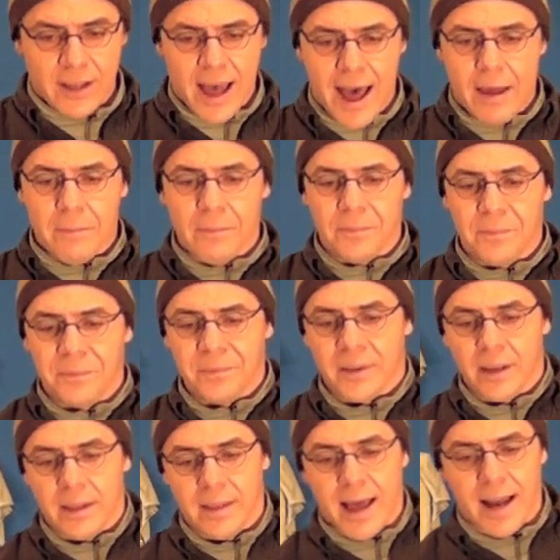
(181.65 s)
that?
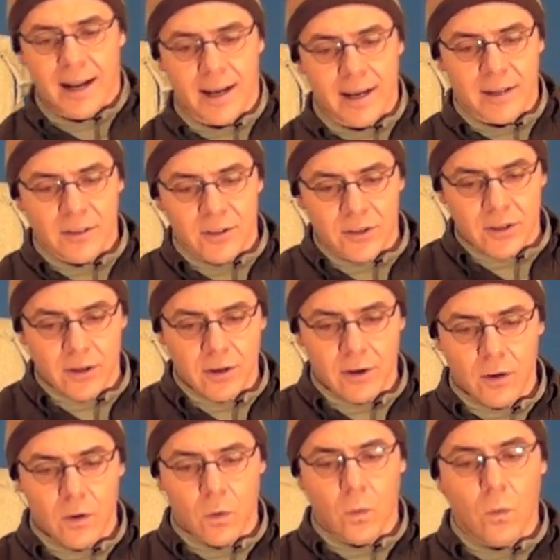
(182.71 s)
That is
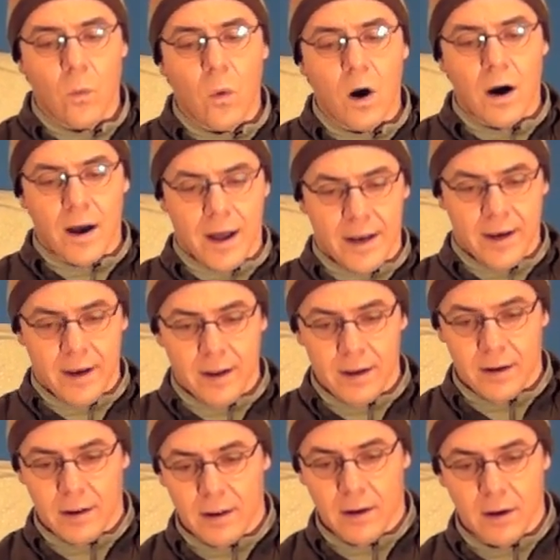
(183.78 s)
one
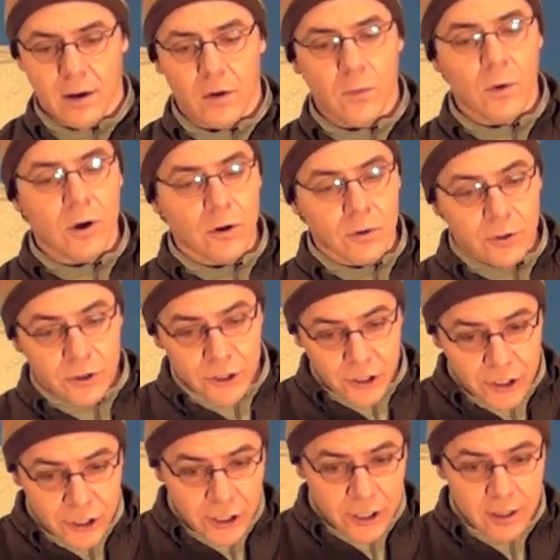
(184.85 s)

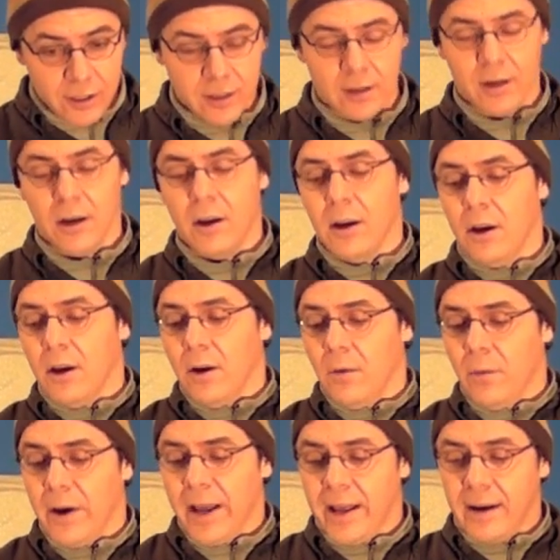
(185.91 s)
whoosh.
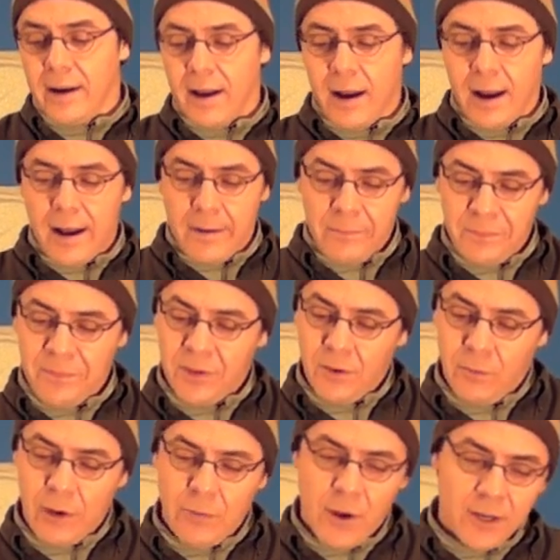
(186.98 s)
When
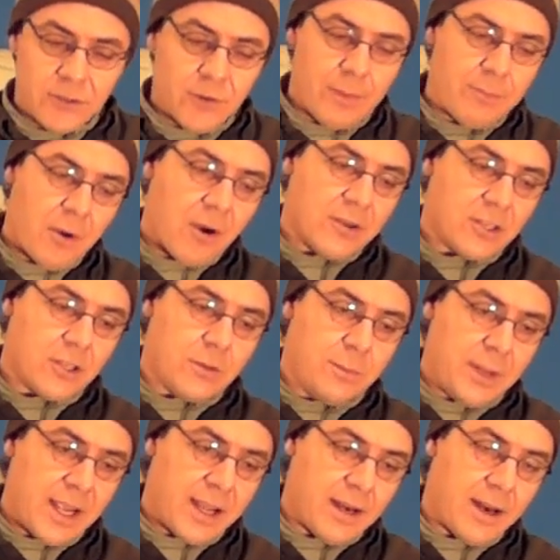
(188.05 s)
we want to impart
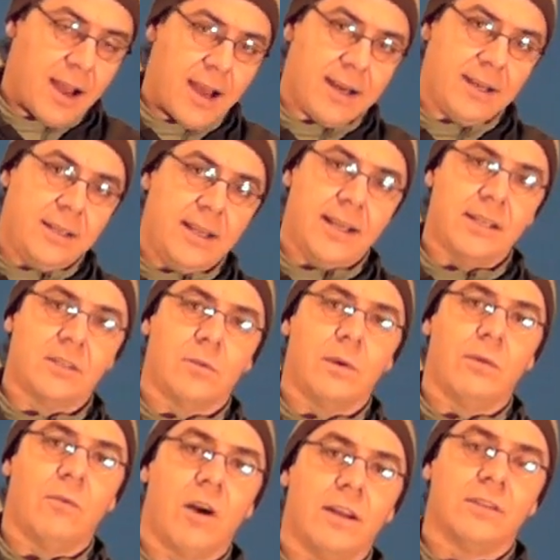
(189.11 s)
spin on a disc,
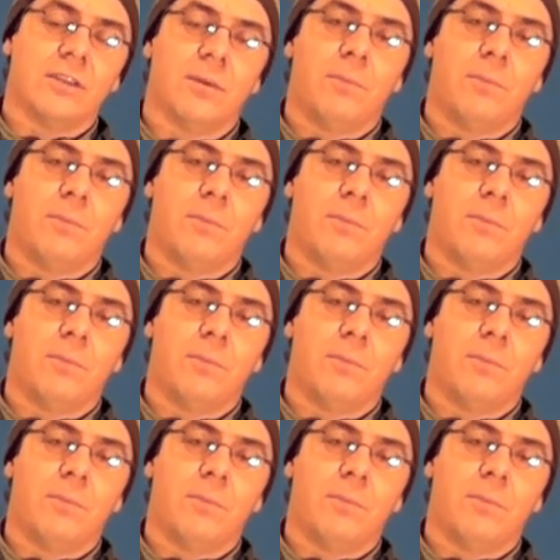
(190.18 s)
we want to